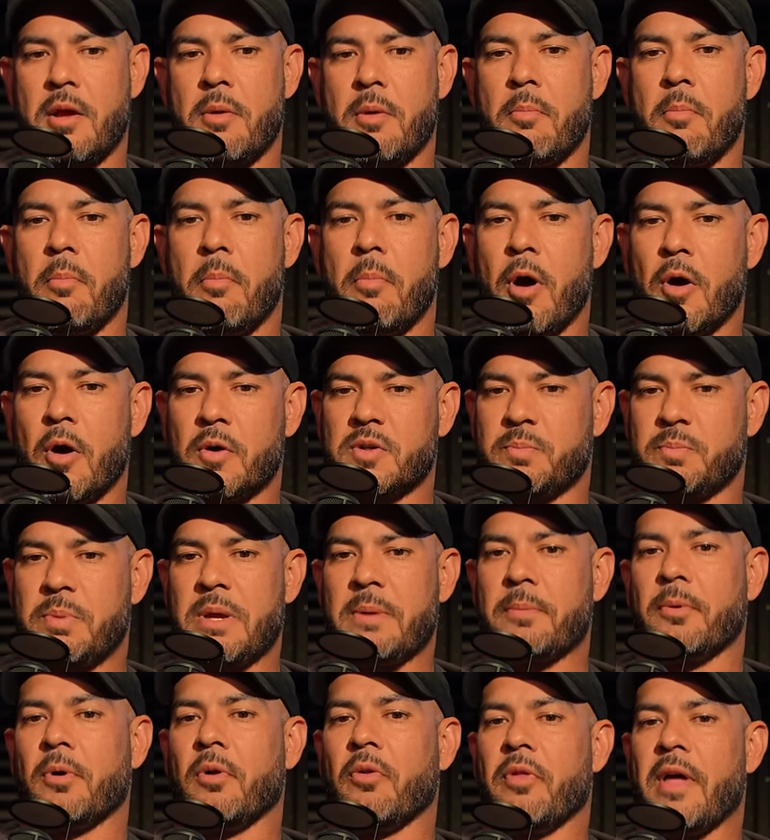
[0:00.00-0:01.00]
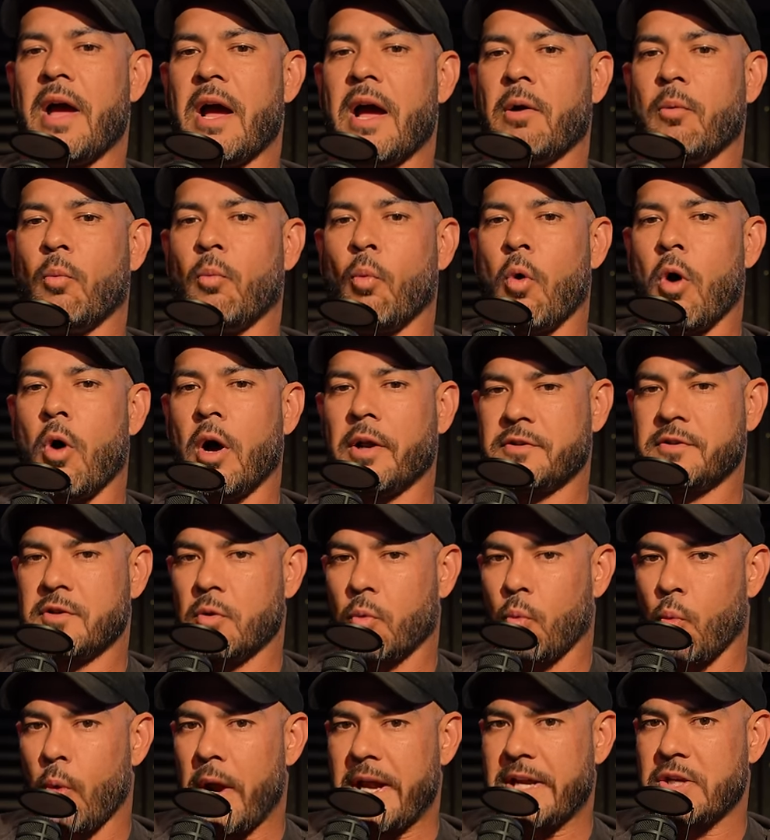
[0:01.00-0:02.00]
most people that want to
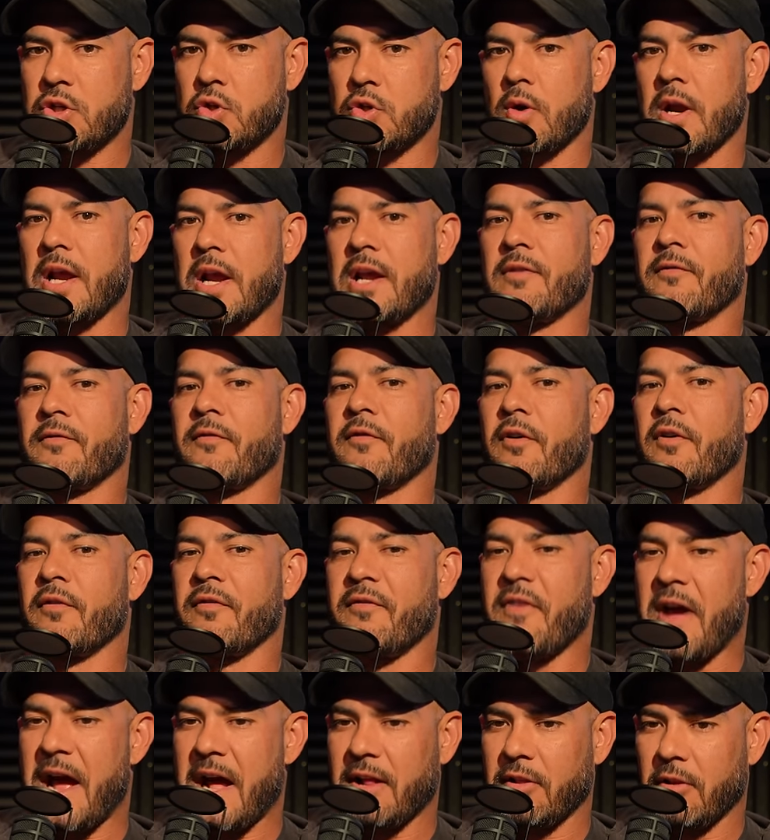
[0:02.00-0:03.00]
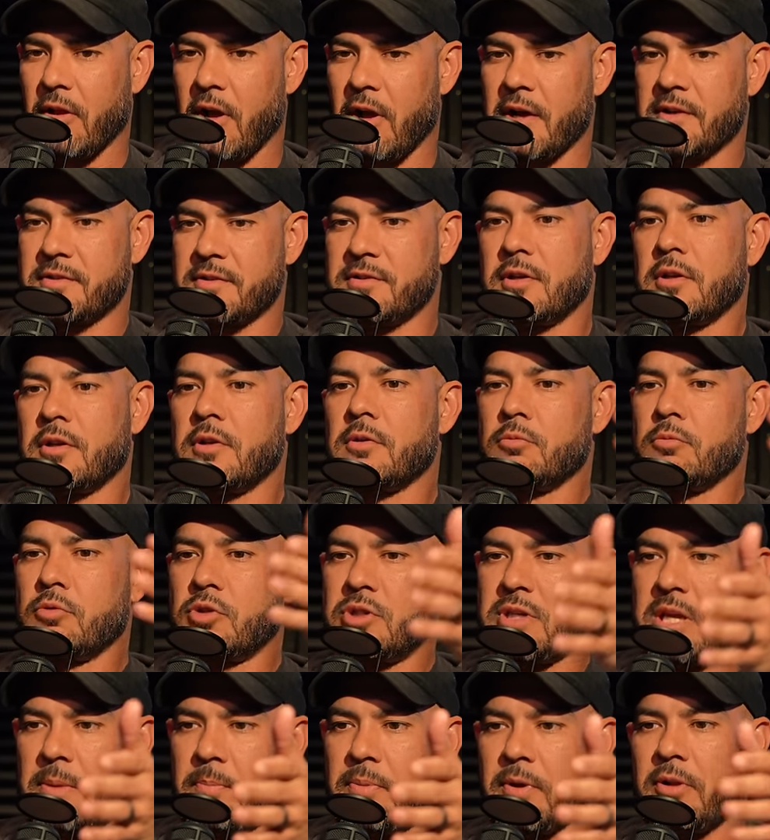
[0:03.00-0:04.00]
weight train for fat loss
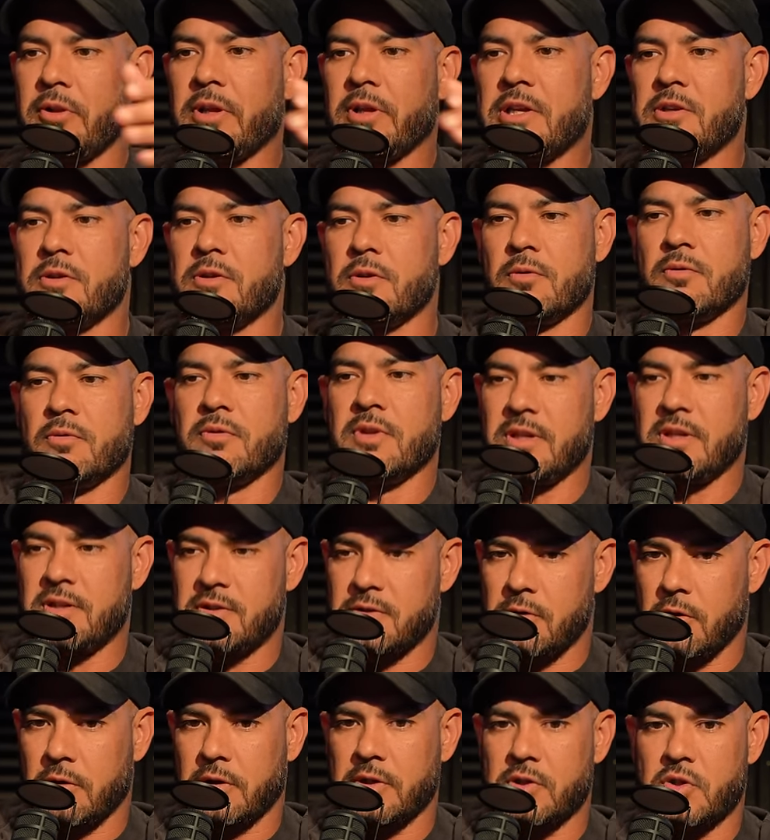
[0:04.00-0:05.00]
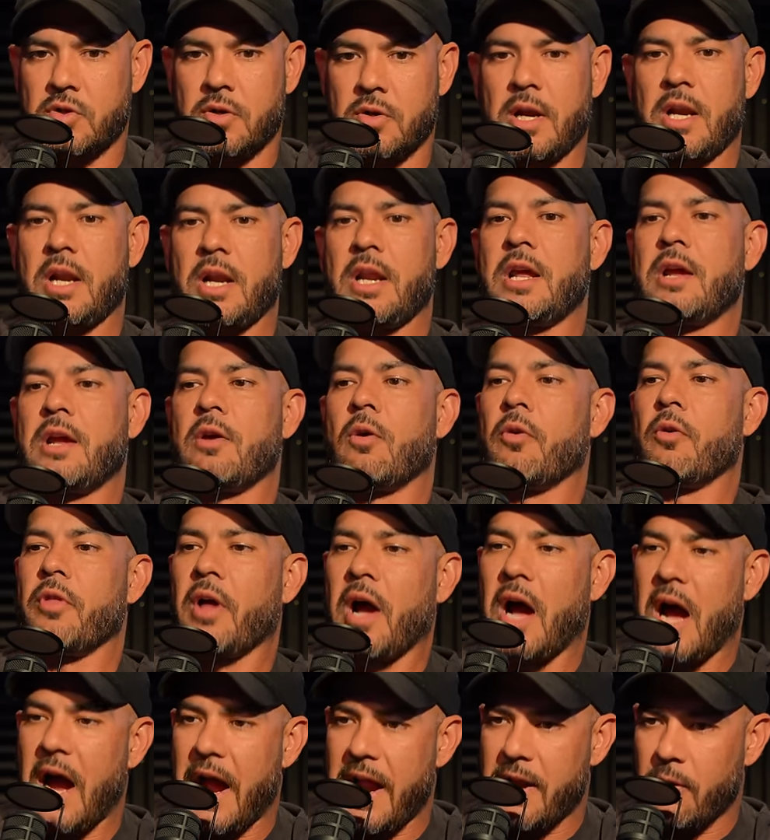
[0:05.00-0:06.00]
typically do the circuit training or the
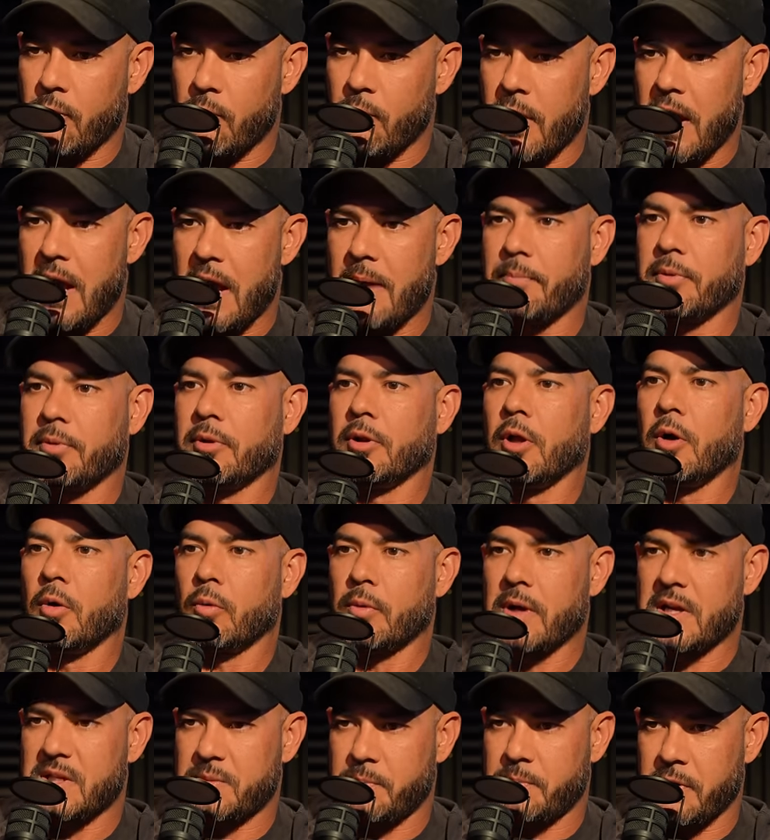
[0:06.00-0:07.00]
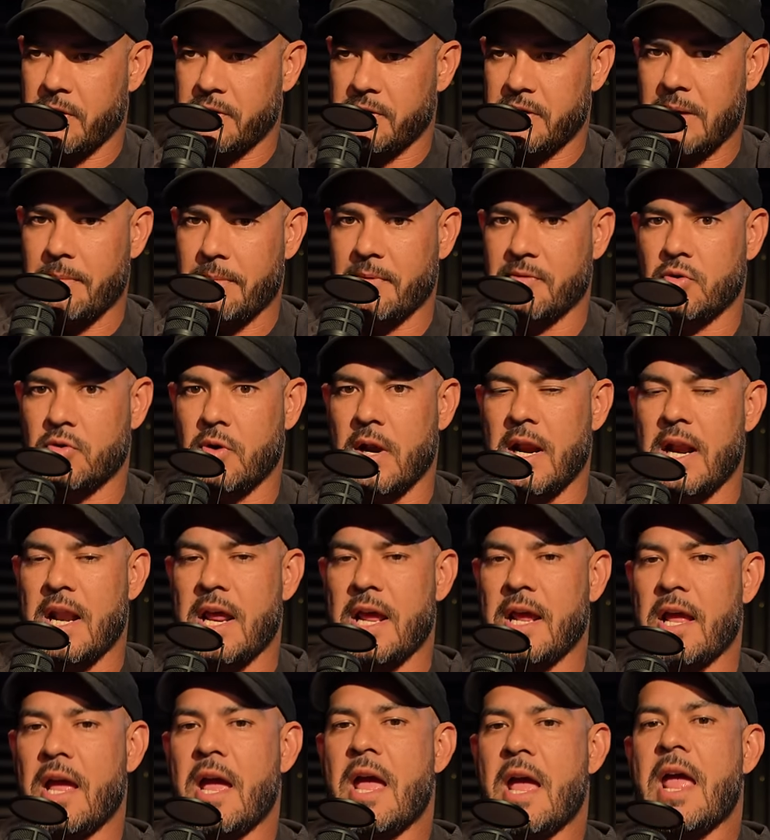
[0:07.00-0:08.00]
high rep, low rest period mm -hmm. type of mm-hmm.
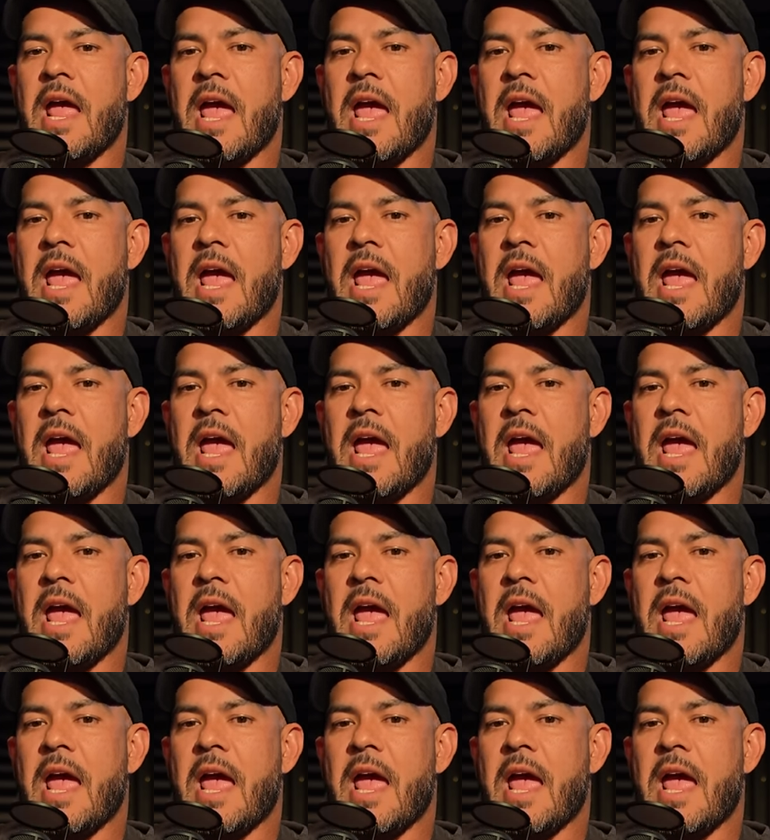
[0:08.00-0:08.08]
training.